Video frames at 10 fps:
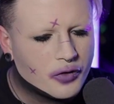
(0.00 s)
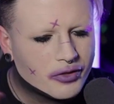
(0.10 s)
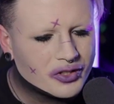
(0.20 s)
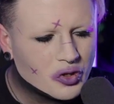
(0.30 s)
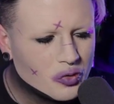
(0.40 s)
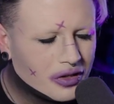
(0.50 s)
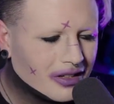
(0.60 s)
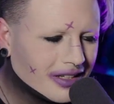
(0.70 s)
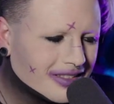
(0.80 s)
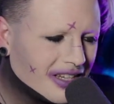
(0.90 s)
further ado,
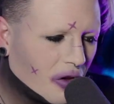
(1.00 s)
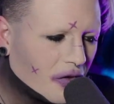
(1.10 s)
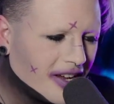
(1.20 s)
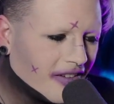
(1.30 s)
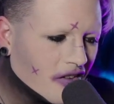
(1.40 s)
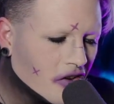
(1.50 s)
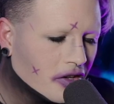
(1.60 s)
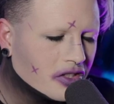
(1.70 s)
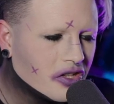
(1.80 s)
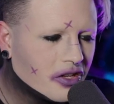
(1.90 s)
let's delve
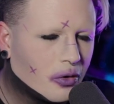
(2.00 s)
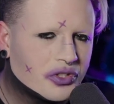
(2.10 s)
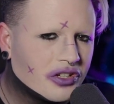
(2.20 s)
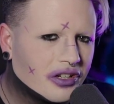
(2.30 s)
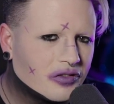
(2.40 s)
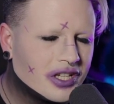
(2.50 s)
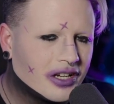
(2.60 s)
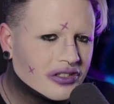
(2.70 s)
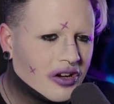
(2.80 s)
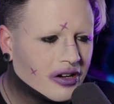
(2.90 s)
in to the alternative
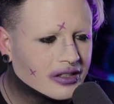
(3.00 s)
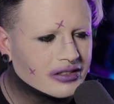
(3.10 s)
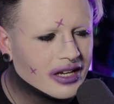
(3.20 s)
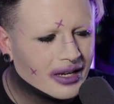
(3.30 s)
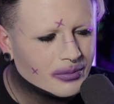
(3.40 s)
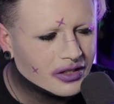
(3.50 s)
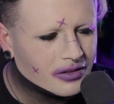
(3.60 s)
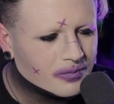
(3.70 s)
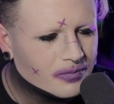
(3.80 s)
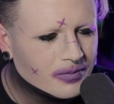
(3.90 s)
TikToks, and I'm
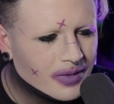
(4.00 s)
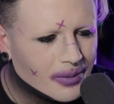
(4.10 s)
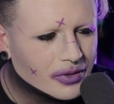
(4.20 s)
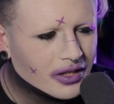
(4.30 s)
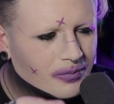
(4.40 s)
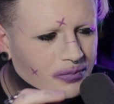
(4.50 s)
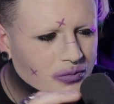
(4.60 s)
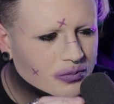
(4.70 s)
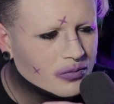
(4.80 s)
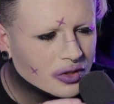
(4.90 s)
gonna
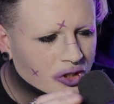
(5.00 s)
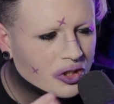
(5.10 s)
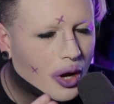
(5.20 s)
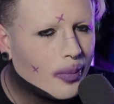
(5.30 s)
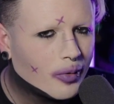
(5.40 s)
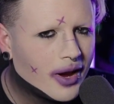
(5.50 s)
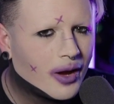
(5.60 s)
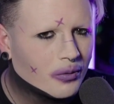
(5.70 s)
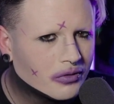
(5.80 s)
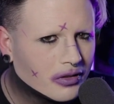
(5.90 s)
shop
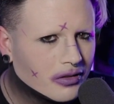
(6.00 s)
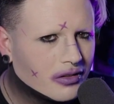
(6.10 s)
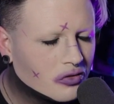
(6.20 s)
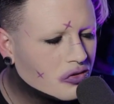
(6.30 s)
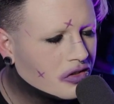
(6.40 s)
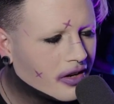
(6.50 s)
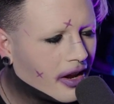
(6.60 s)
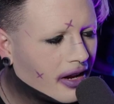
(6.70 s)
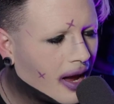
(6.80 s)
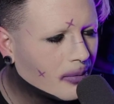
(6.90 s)
around
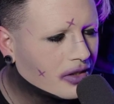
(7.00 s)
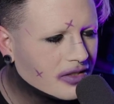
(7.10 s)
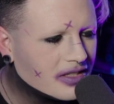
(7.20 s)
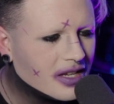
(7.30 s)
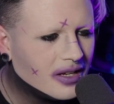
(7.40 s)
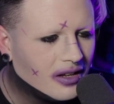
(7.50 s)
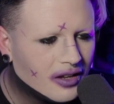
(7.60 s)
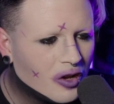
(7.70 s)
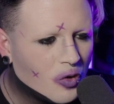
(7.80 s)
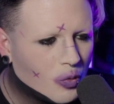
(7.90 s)
today. I'm gonna see
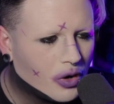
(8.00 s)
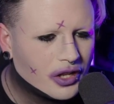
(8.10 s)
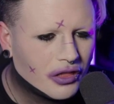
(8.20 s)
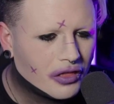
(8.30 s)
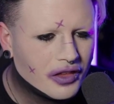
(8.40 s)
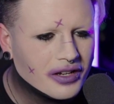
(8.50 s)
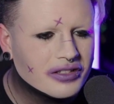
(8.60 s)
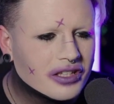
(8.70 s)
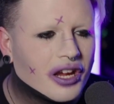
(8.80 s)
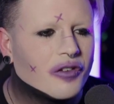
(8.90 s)
what other
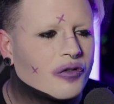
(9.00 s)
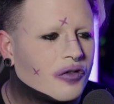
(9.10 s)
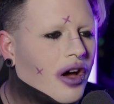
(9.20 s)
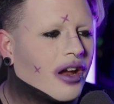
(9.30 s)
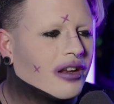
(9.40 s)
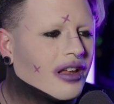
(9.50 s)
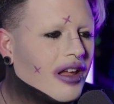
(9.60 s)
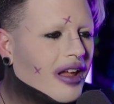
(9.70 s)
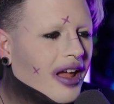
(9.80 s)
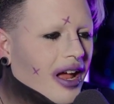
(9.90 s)
things I can find,
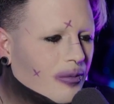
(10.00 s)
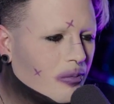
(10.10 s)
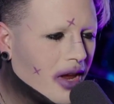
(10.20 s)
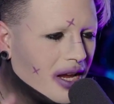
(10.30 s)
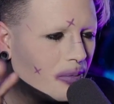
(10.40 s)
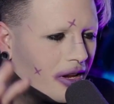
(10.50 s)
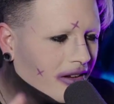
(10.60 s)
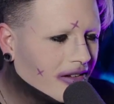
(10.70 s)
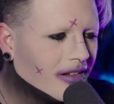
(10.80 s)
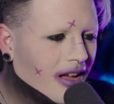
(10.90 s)
and
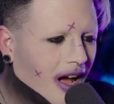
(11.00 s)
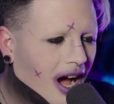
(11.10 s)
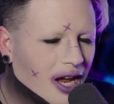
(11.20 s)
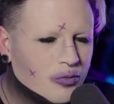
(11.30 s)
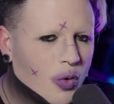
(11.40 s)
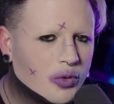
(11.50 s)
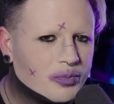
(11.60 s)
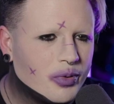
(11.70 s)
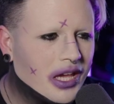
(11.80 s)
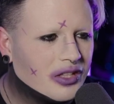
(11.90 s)
maybe I
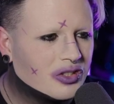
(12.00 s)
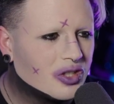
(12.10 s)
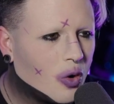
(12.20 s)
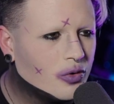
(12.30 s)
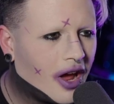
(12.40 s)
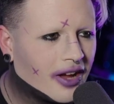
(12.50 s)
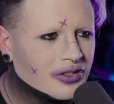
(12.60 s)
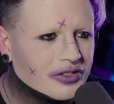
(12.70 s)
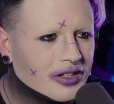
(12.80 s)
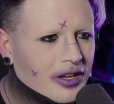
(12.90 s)
won't be so
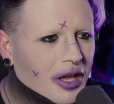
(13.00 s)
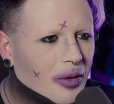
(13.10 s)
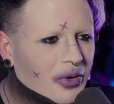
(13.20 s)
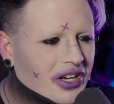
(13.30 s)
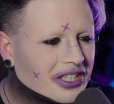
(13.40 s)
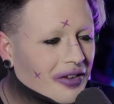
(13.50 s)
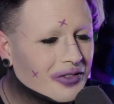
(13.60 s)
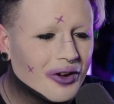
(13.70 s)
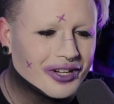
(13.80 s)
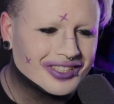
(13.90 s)
nice, because I've
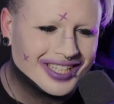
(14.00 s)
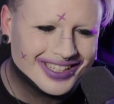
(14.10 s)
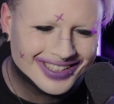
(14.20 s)
noticed,